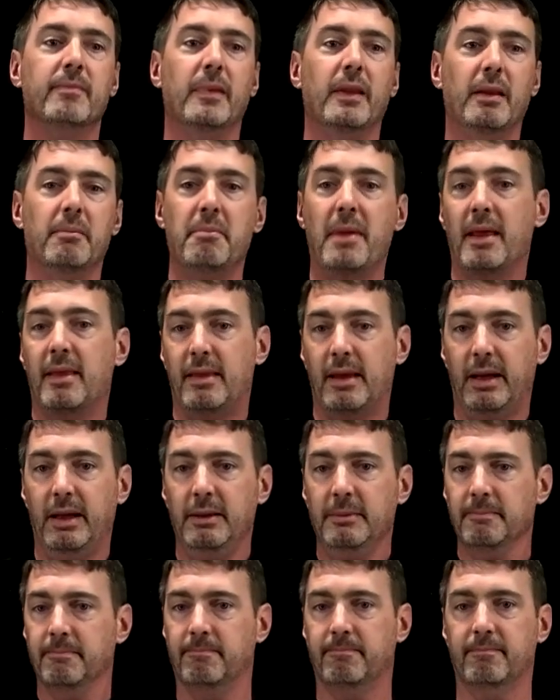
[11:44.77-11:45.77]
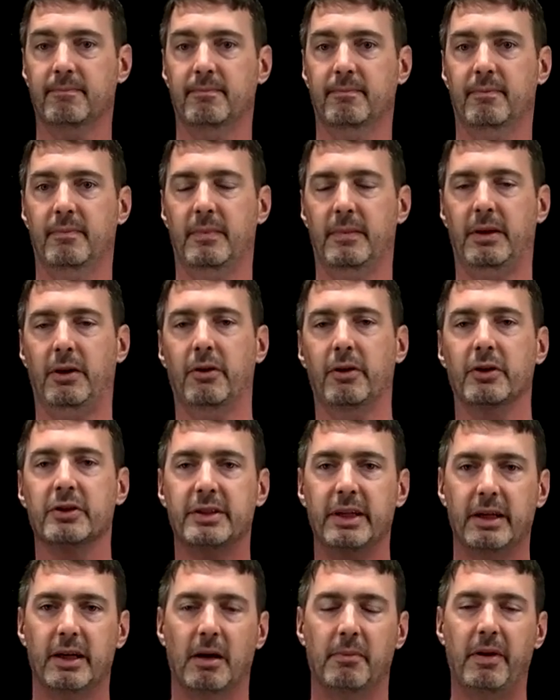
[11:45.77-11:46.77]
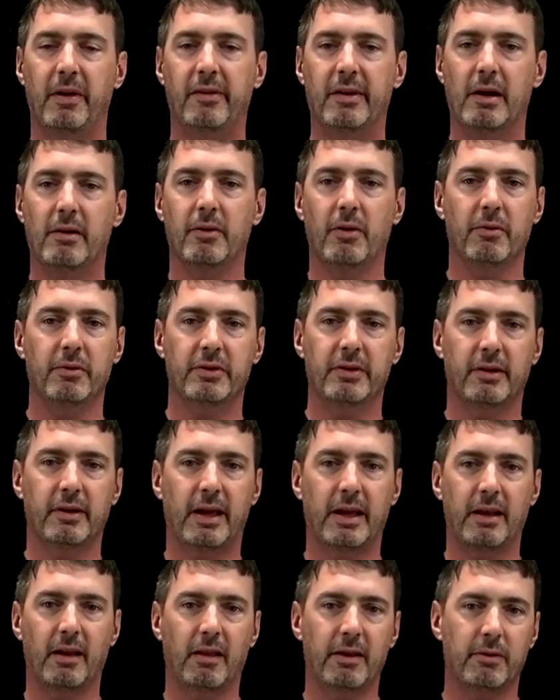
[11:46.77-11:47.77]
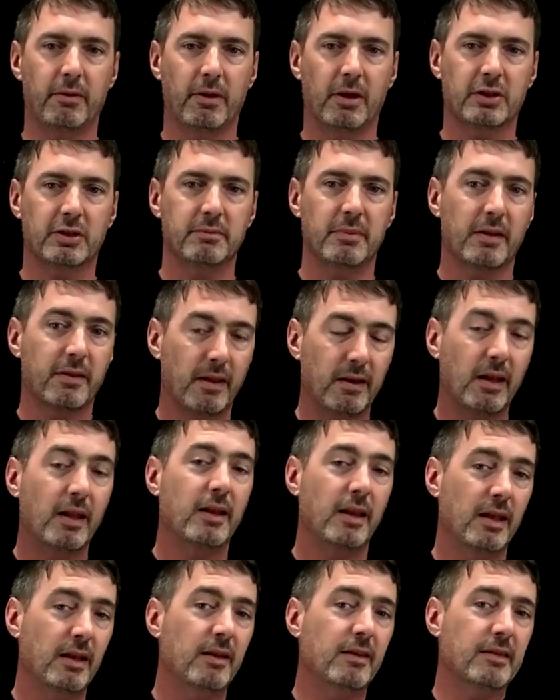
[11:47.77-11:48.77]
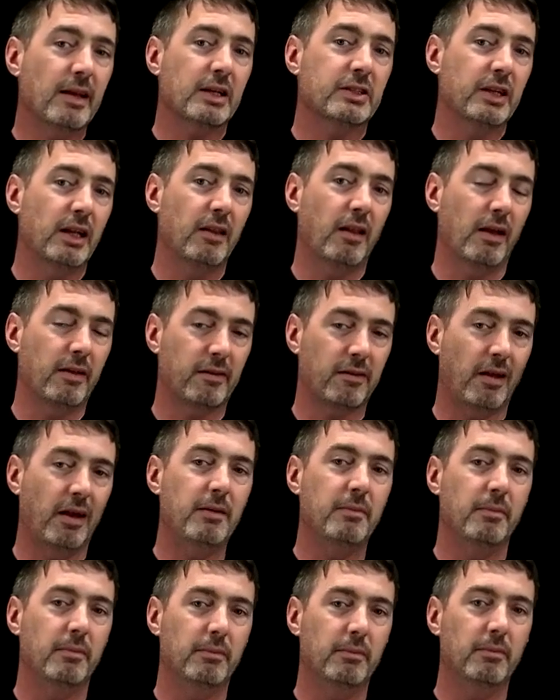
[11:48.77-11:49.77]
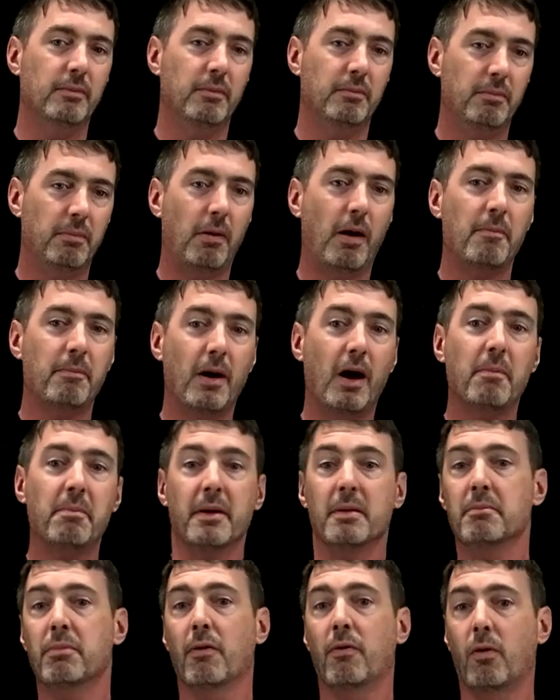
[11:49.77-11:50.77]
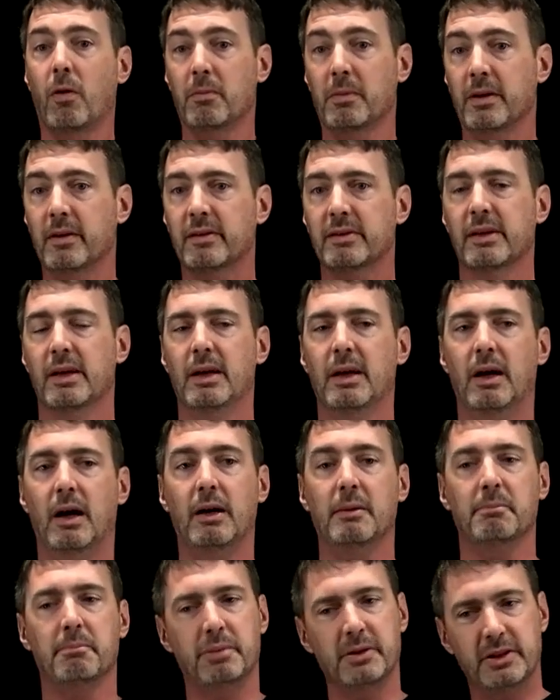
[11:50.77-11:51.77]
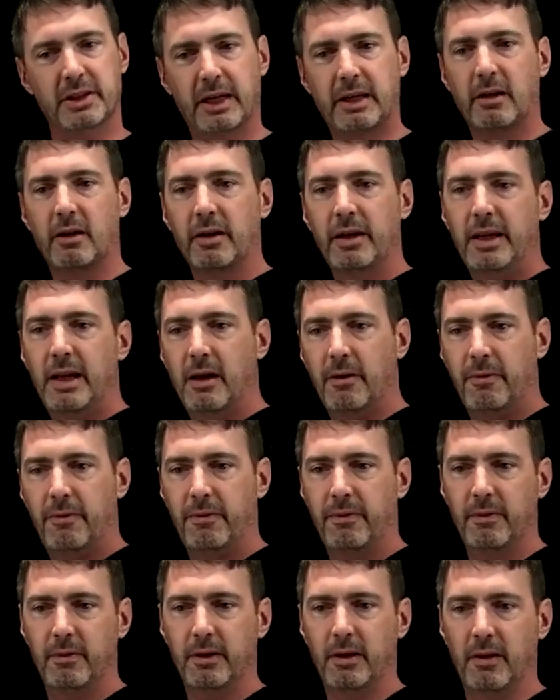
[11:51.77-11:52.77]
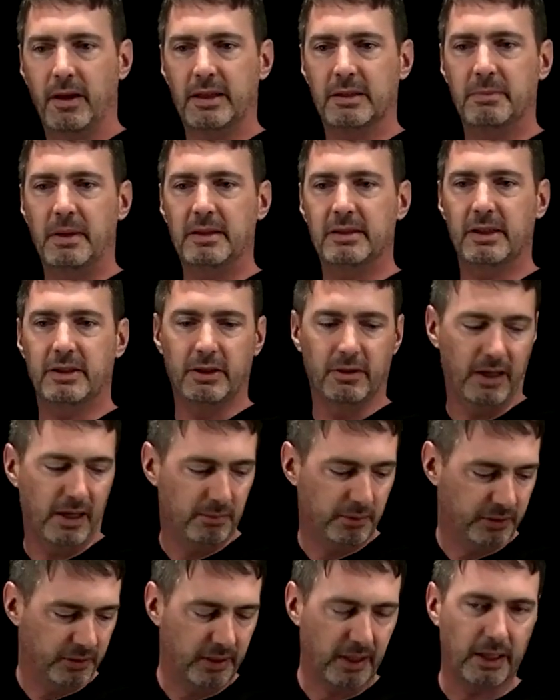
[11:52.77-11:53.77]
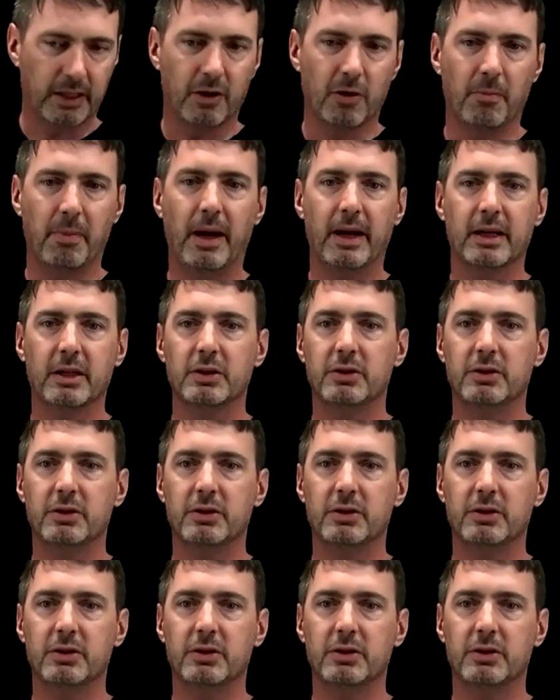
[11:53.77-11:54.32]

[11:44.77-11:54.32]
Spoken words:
methane. You're seeing companies now go into kind of liquid oxygen methane. It is actually a slight bump up in performance, particularly if, like SpaceX, you're able to kind of go back and